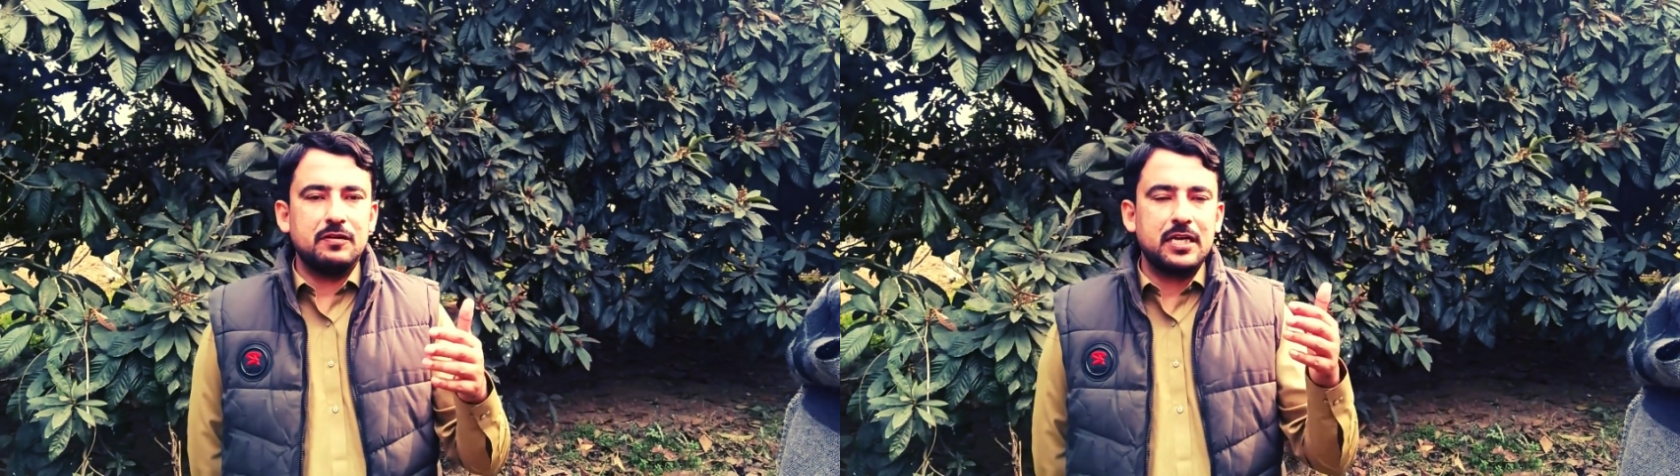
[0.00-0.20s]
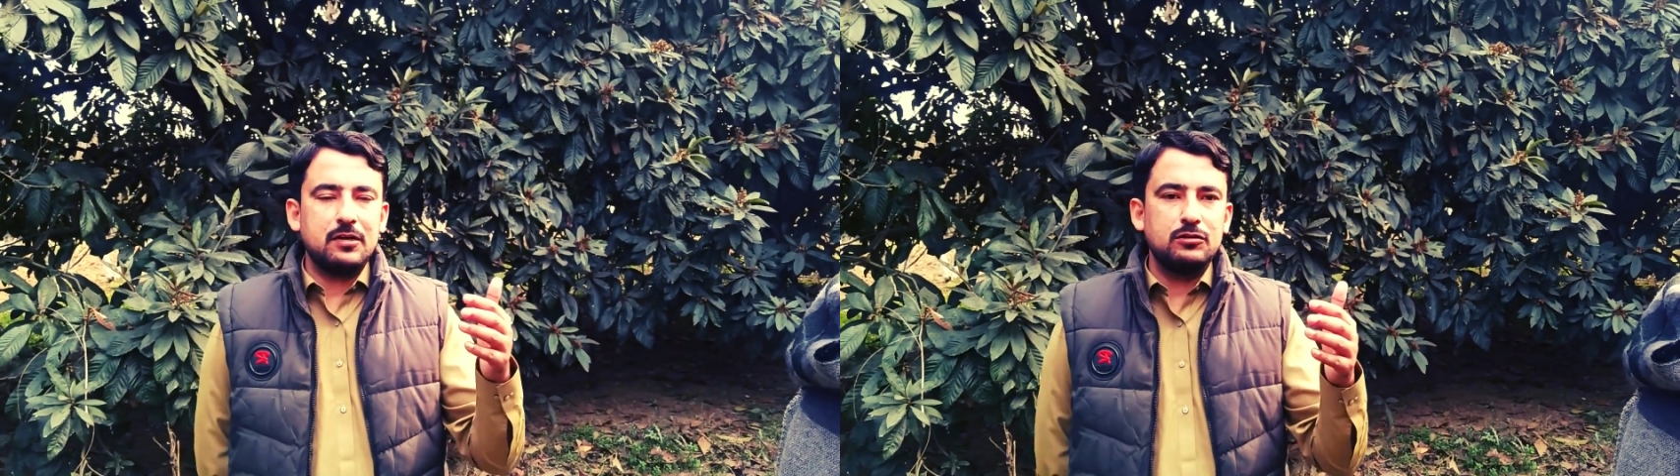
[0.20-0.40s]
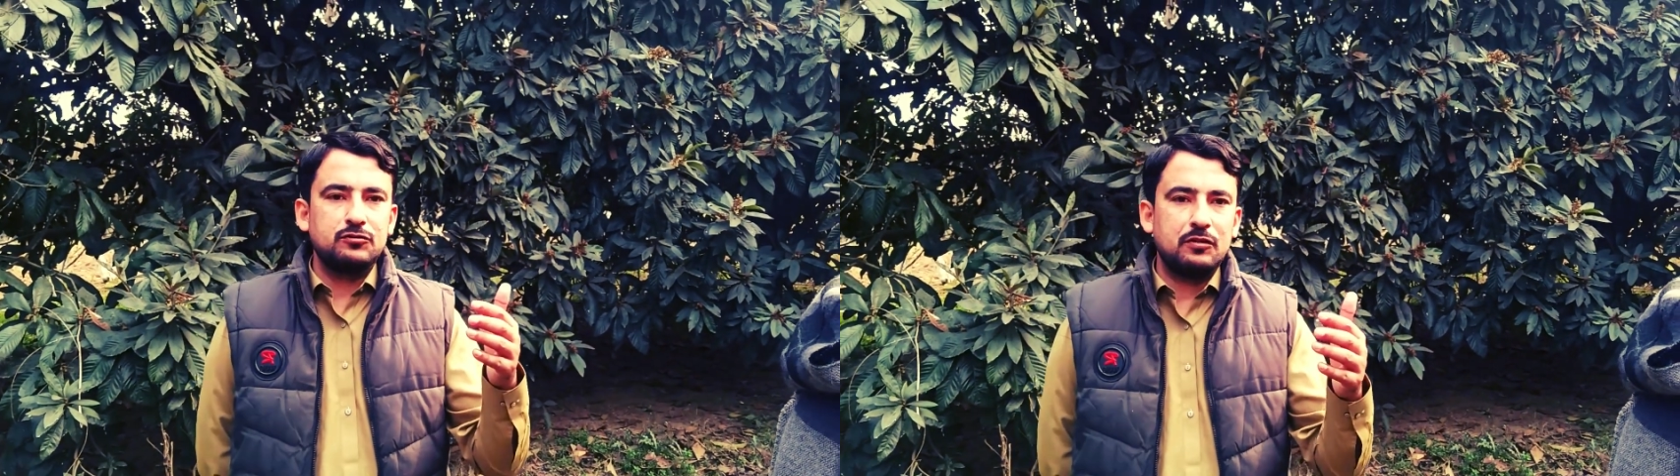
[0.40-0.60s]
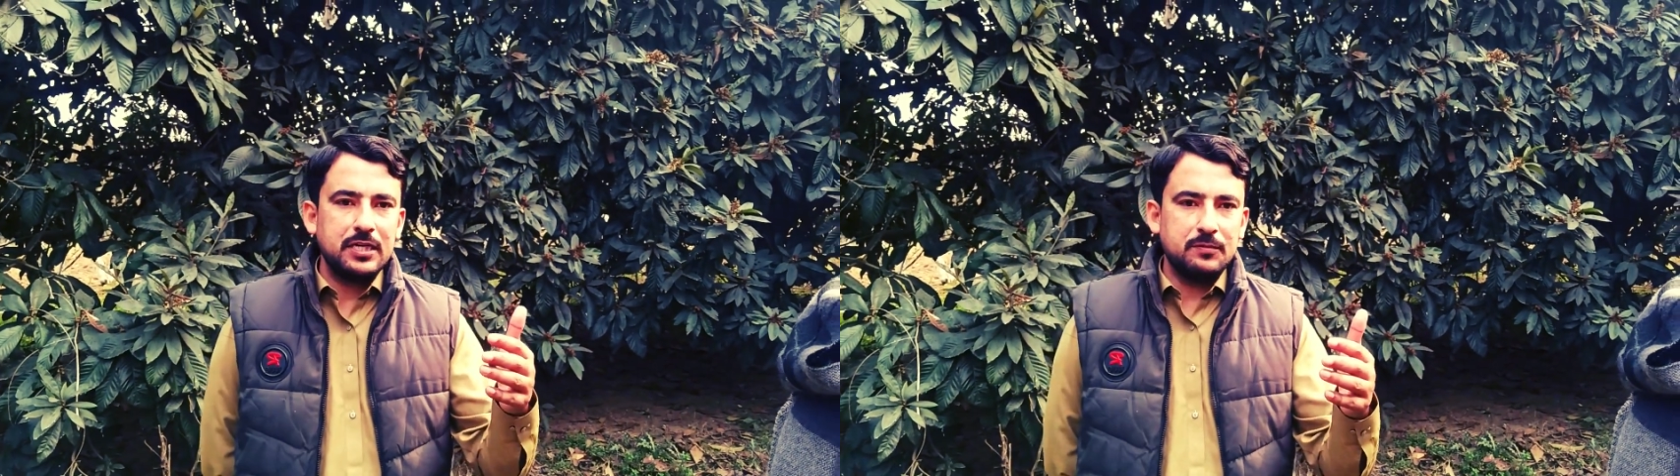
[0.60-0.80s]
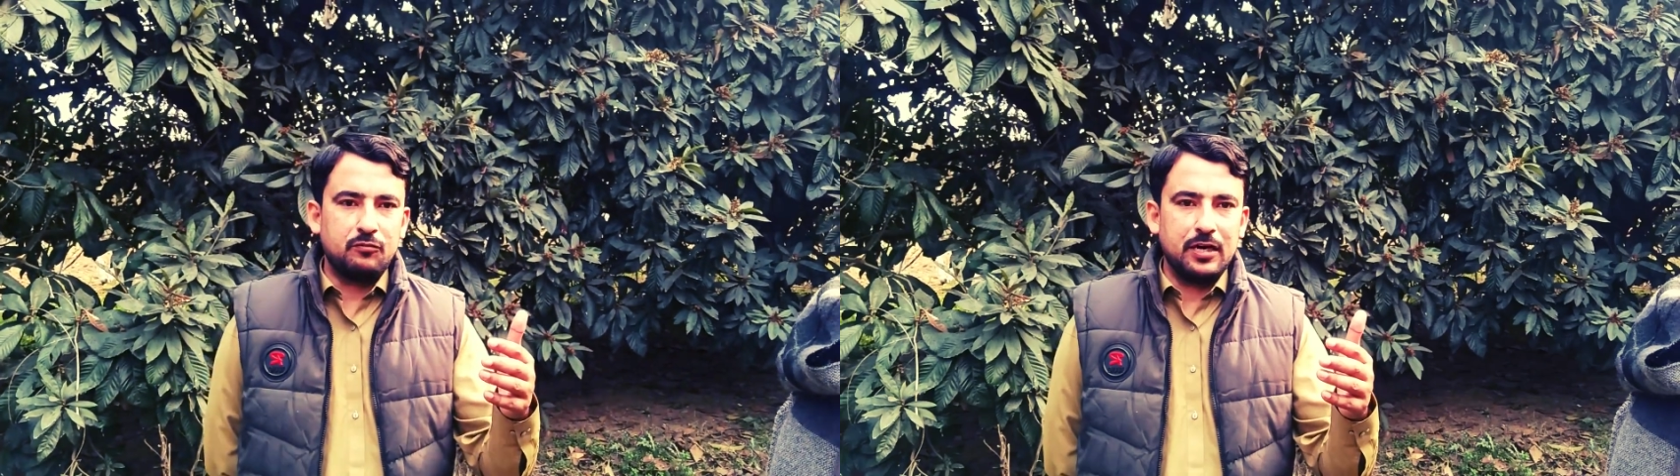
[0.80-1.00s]
will give you
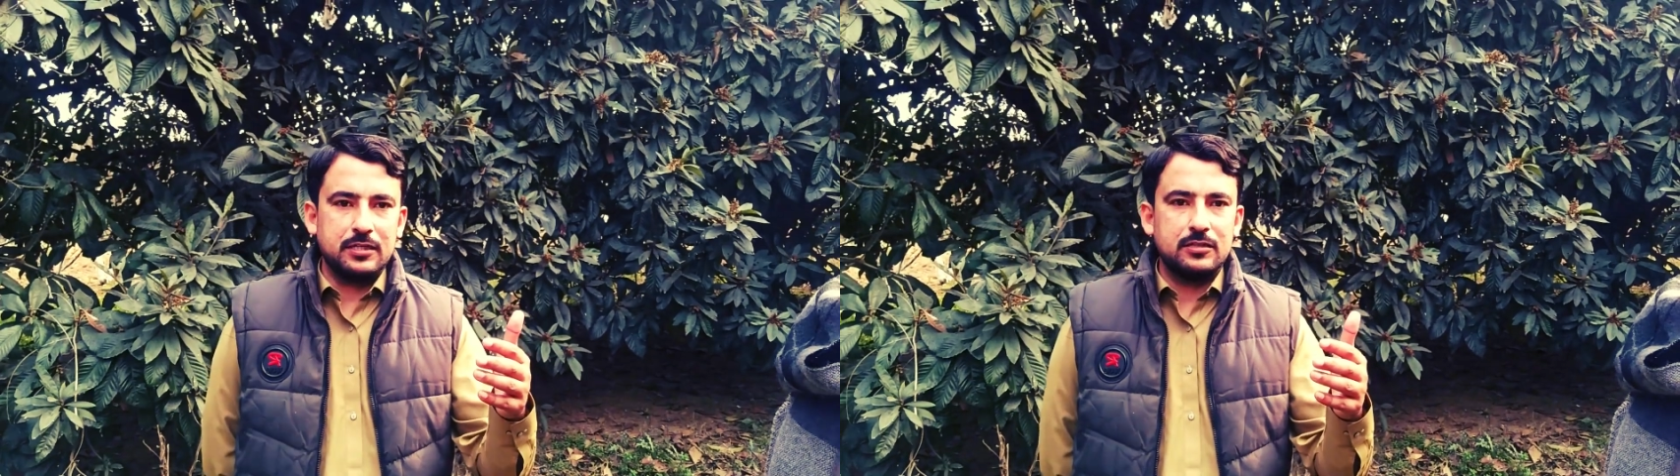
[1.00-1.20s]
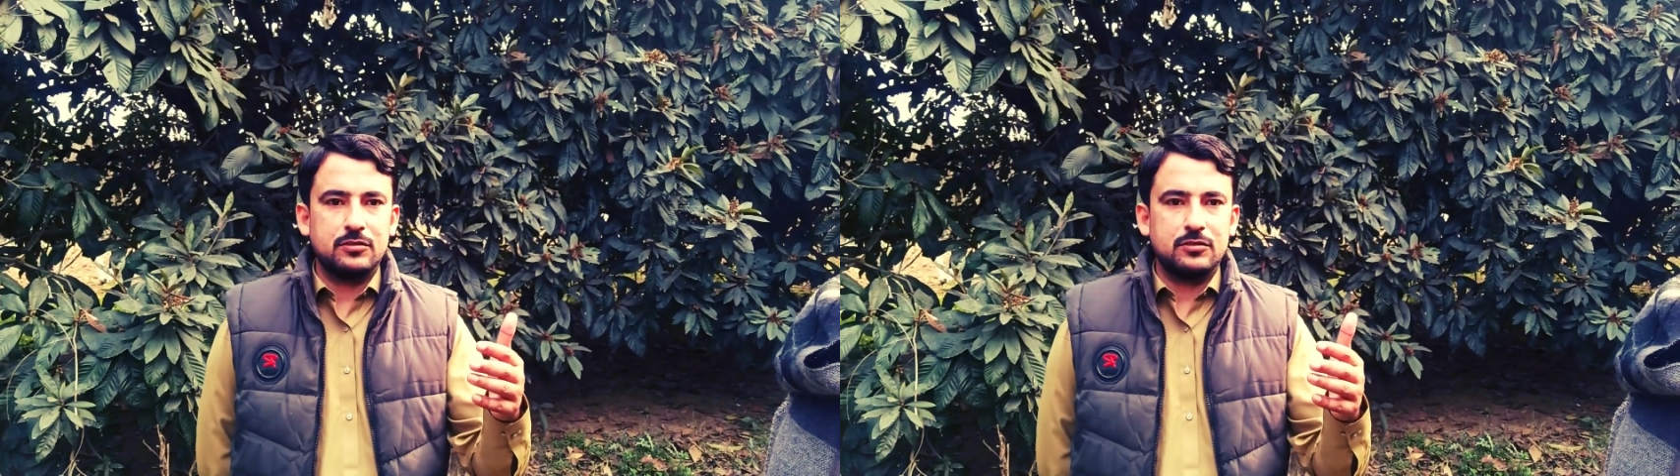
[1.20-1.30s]
20 points.